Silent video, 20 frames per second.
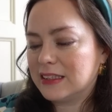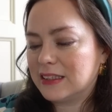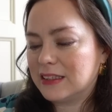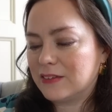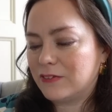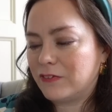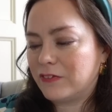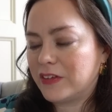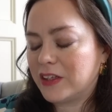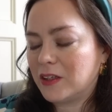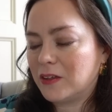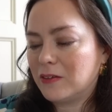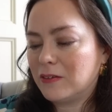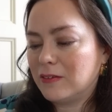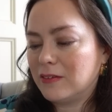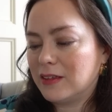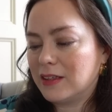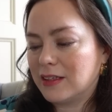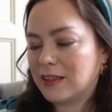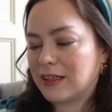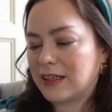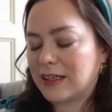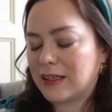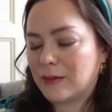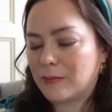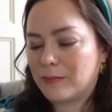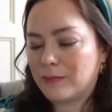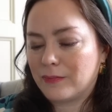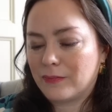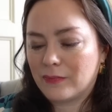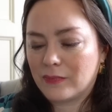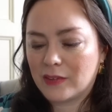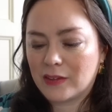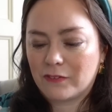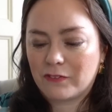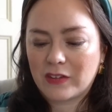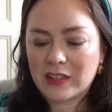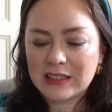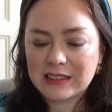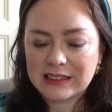the
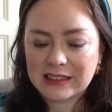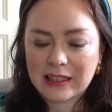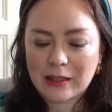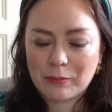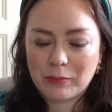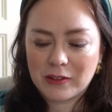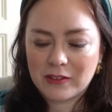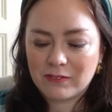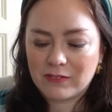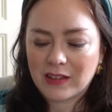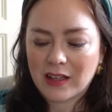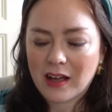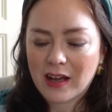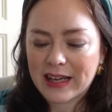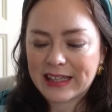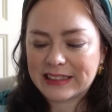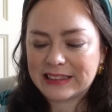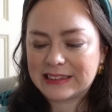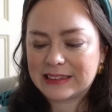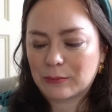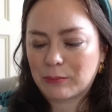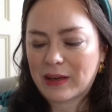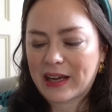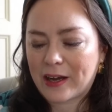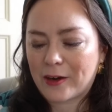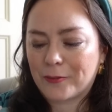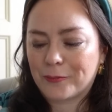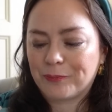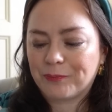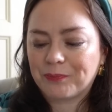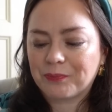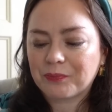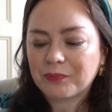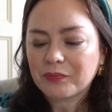first couple of lines about